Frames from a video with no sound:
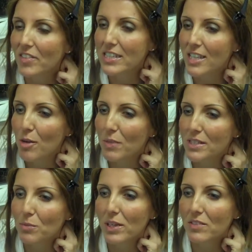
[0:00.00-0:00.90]
this time
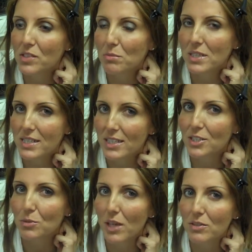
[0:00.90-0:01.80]
last week, if somebody
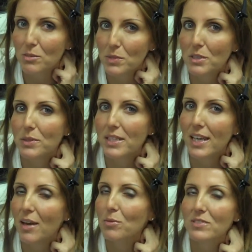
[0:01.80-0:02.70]
said you were going to be doing
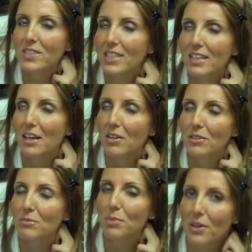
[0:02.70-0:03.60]
it, I would have said
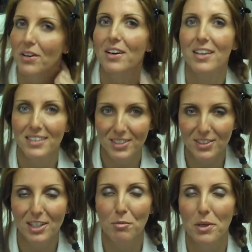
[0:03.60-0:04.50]
no, but
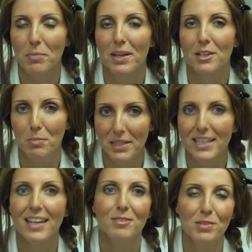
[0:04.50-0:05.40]
little bit by little
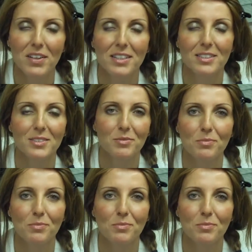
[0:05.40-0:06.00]
bit, yeah, it was fine.